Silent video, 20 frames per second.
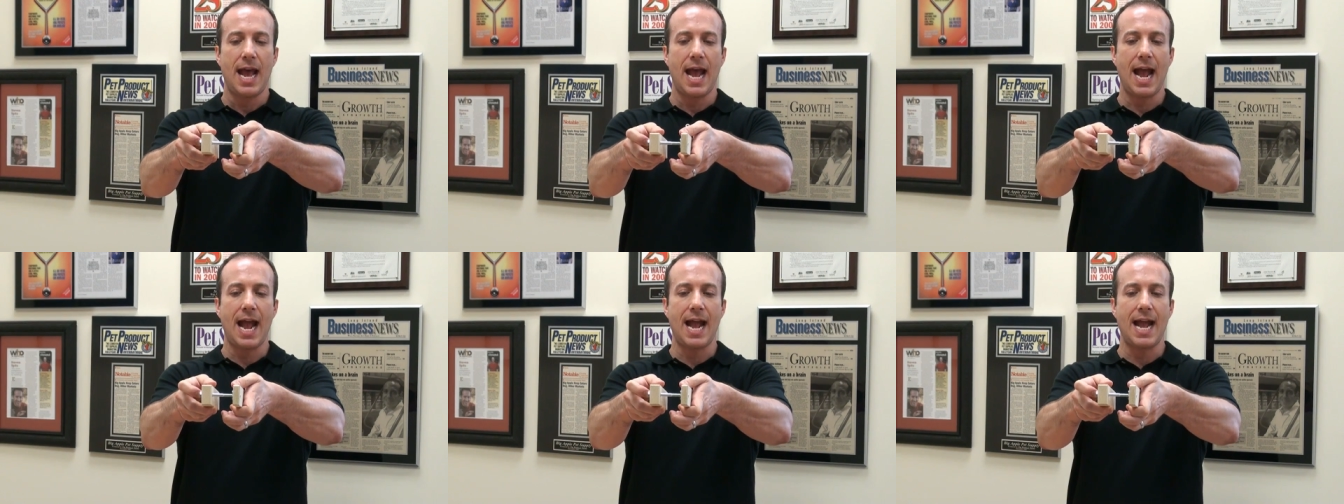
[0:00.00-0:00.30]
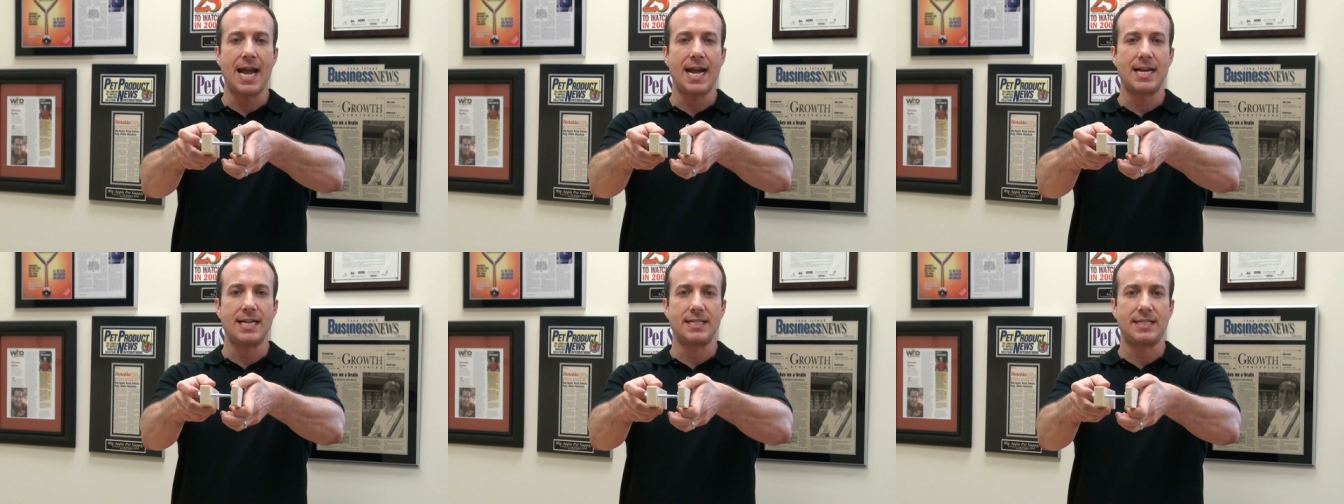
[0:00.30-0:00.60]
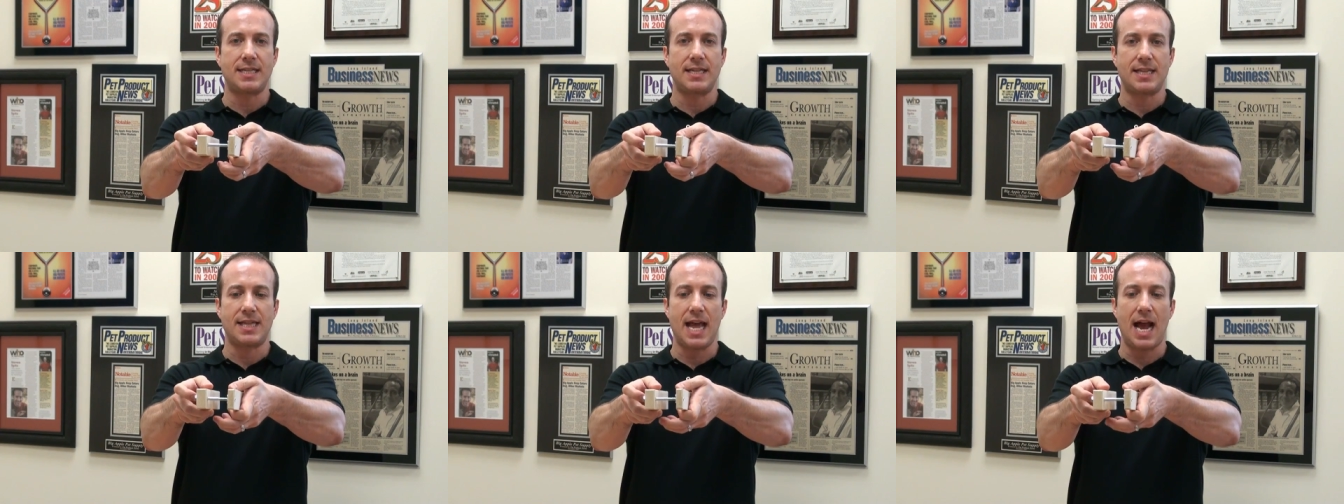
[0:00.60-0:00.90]

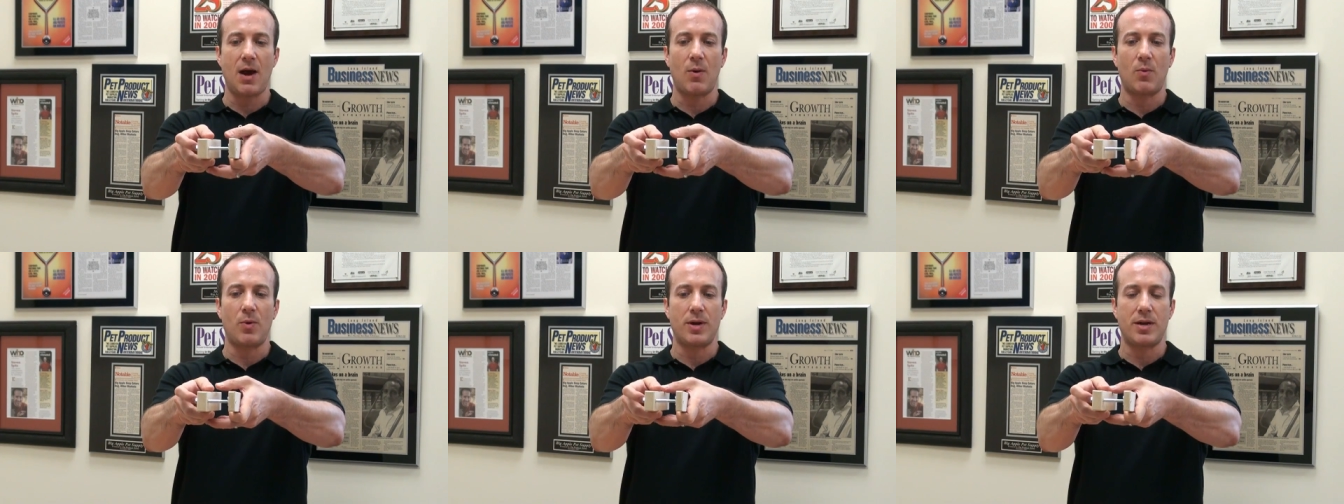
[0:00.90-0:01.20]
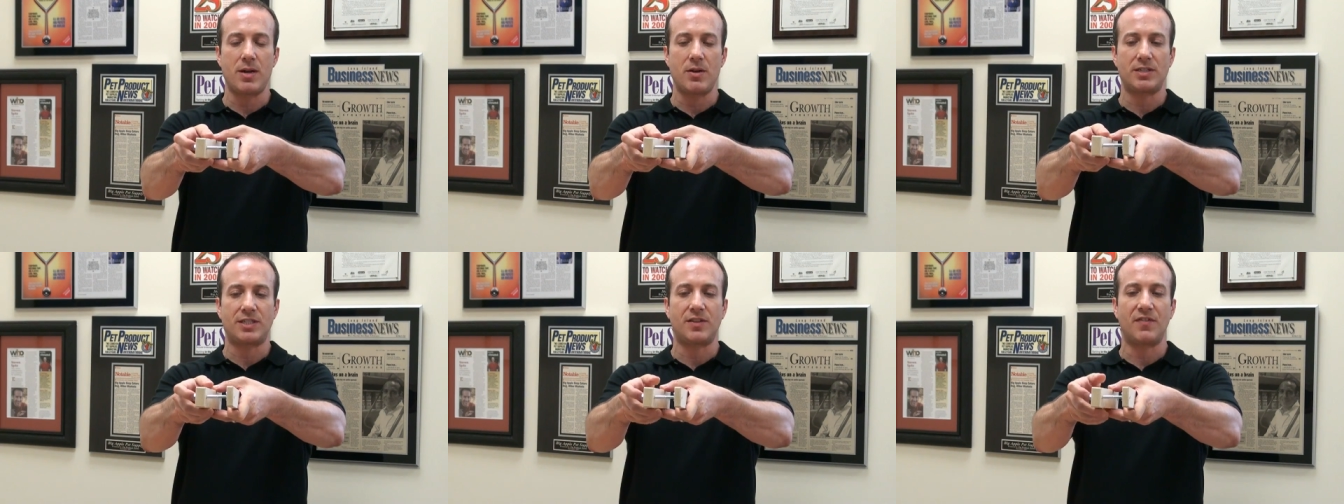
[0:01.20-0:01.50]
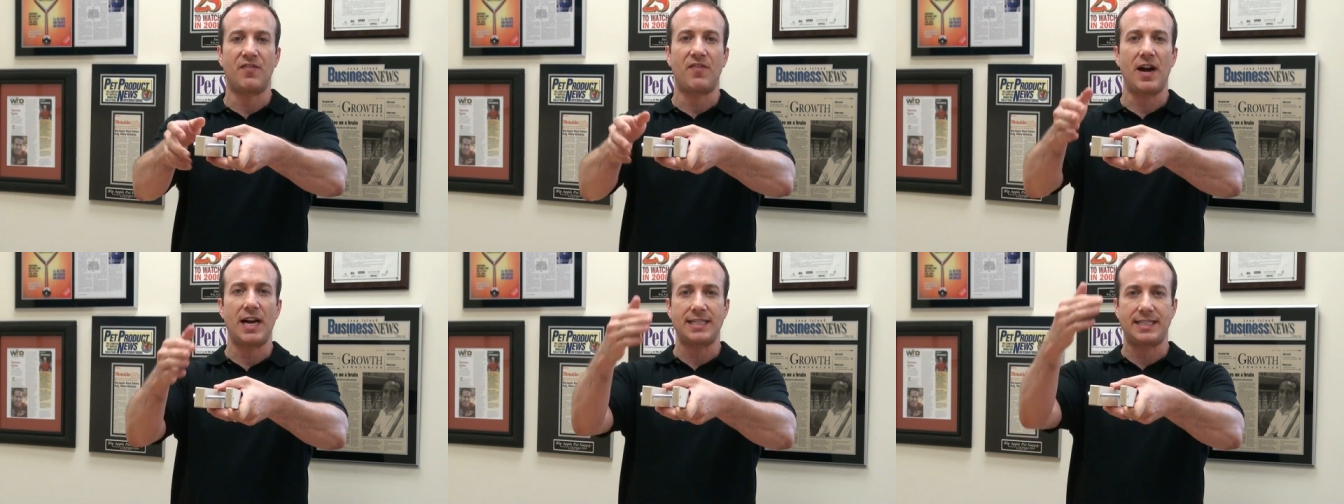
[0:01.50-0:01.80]
And that would
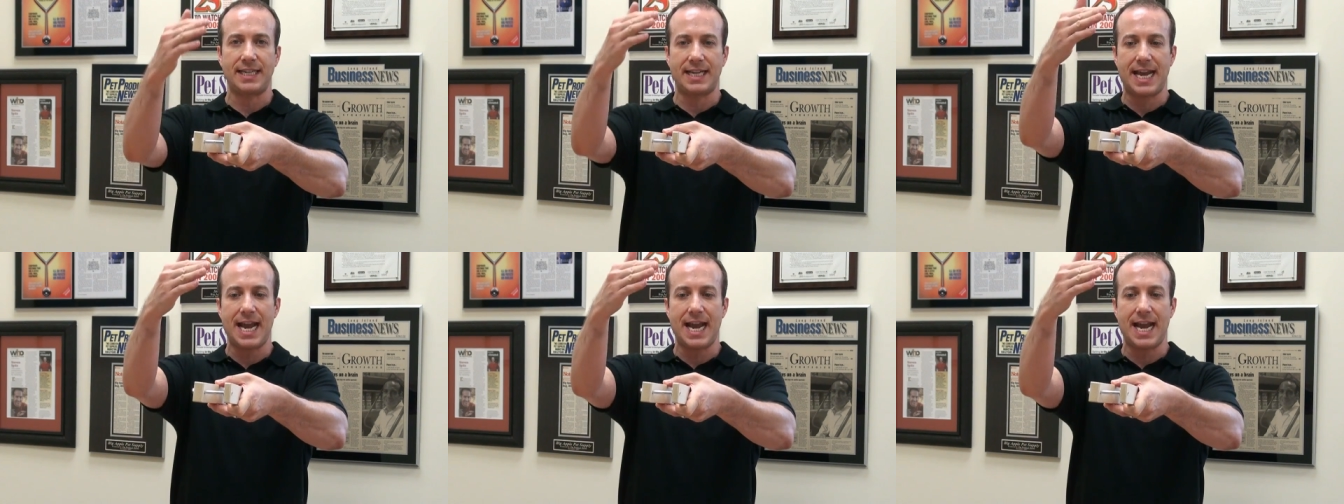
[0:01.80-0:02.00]
suffice.